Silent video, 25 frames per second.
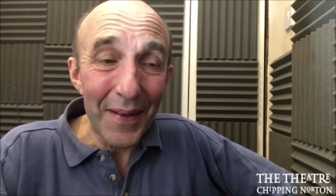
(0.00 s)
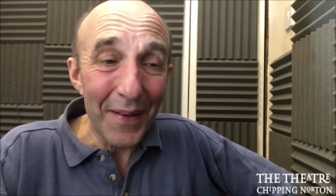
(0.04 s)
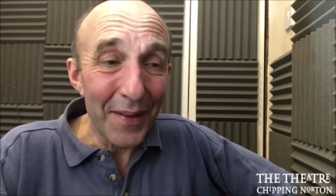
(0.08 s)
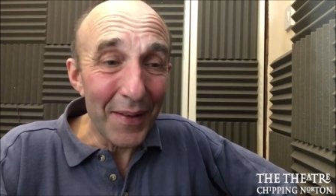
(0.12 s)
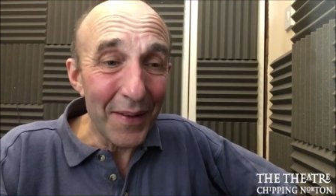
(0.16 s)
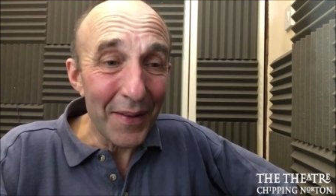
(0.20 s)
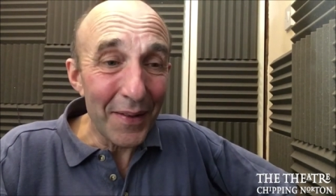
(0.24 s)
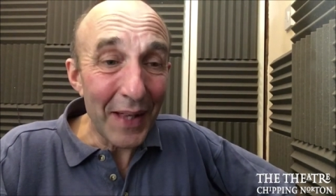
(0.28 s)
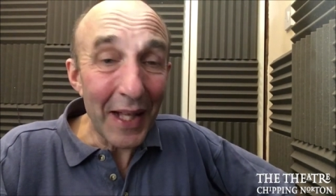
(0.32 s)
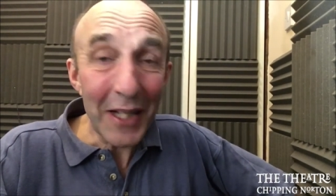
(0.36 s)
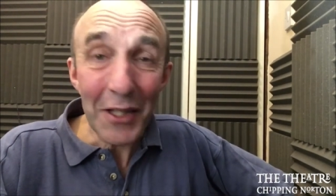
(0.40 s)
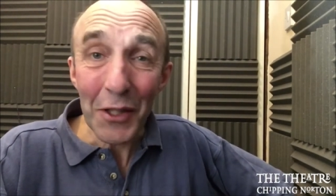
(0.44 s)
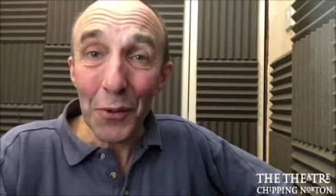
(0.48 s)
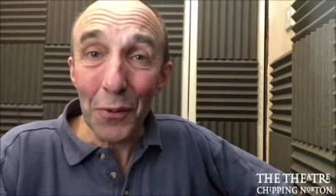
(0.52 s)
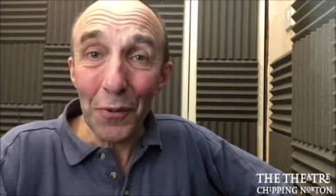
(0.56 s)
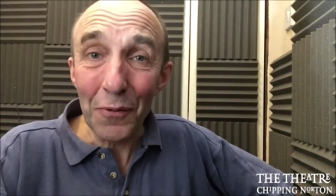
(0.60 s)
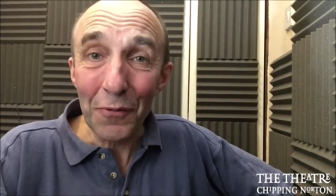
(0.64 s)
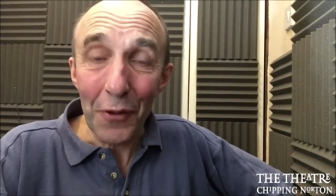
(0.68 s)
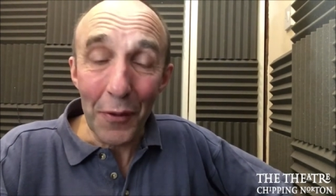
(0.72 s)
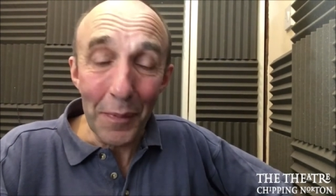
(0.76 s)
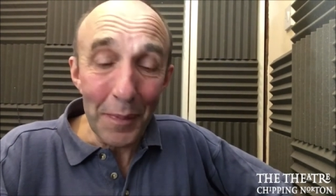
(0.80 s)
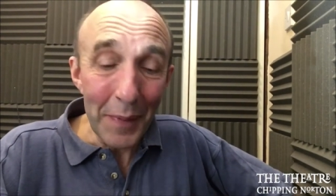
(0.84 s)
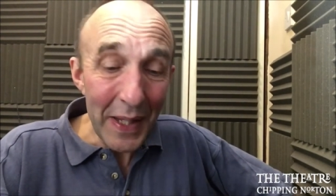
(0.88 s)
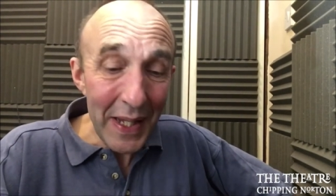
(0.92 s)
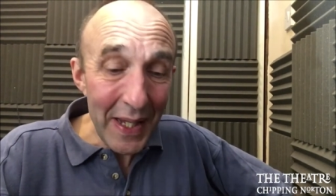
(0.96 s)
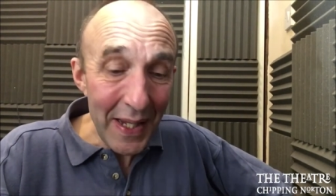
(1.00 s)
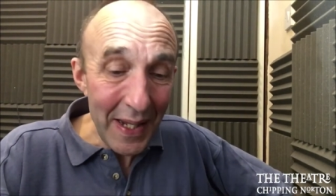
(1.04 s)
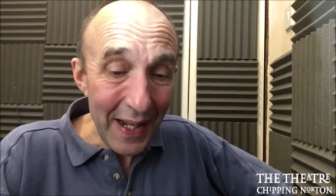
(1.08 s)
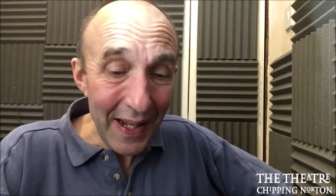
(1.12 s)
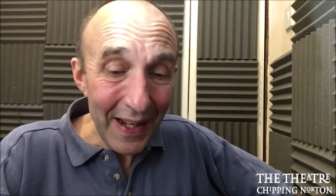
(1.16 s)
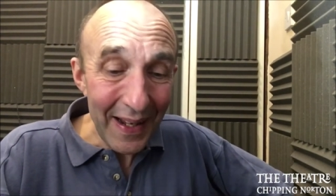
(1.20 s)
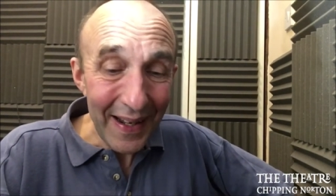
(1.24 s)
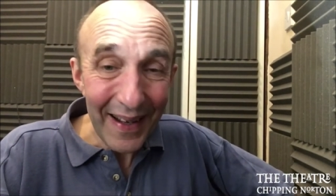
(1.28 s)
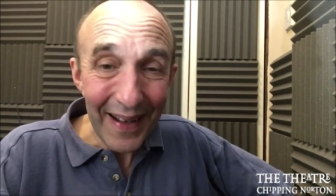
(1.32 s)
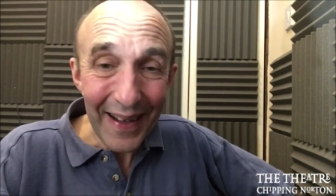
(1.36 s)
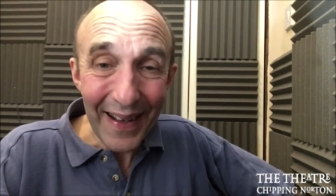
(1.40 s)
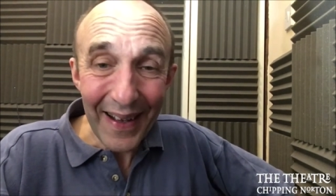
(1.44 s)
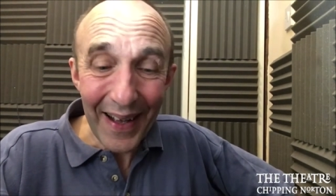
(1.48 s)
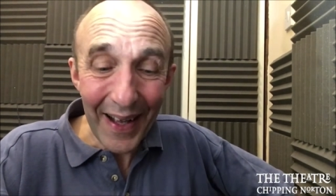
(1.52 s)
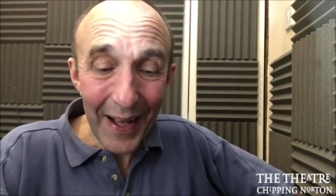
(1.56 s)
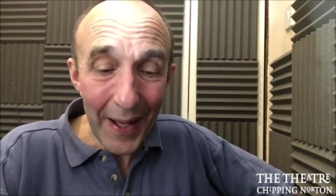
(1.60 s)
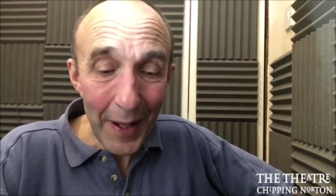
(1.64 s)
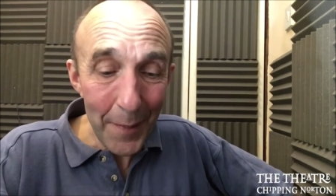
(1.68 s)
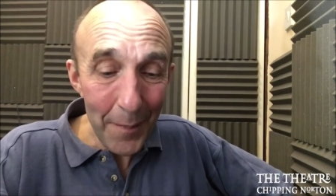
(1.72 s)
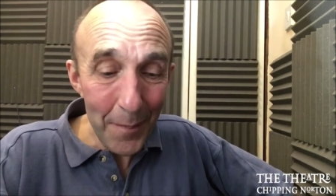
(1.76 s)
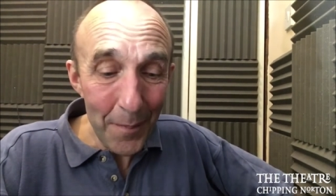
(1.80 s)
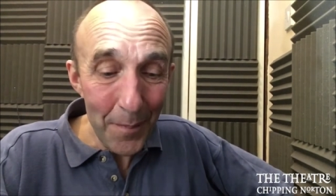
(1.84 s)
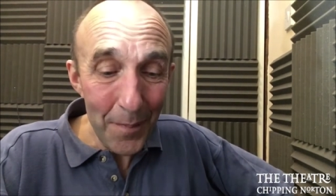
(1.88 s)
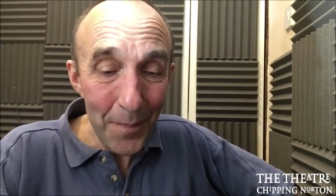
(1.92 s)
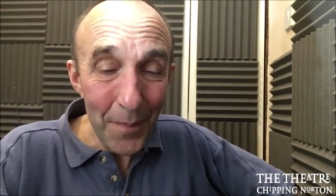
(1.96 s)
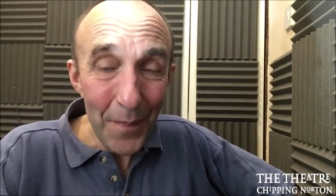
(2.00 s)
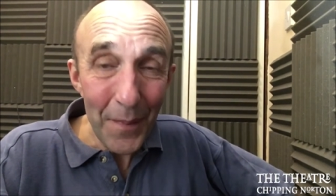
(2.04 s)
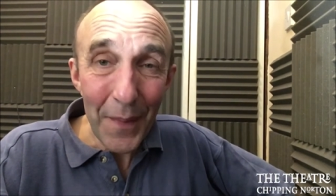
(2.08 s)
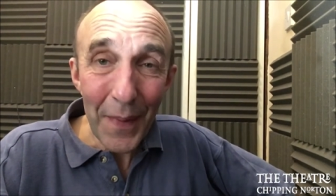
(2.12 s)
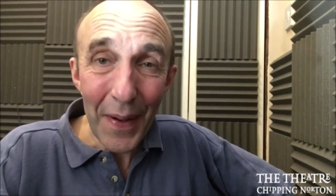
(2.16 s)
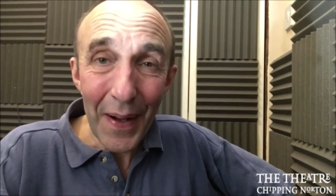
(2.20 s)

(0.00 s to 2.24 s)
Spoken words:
That's all from me. I'm